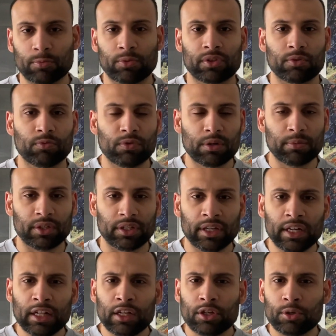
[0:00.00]
with a woman
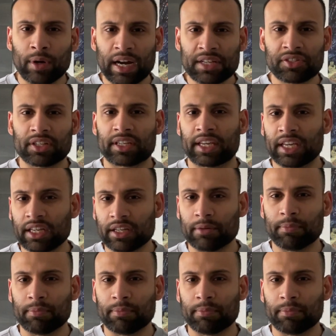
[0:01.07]
who has a kid,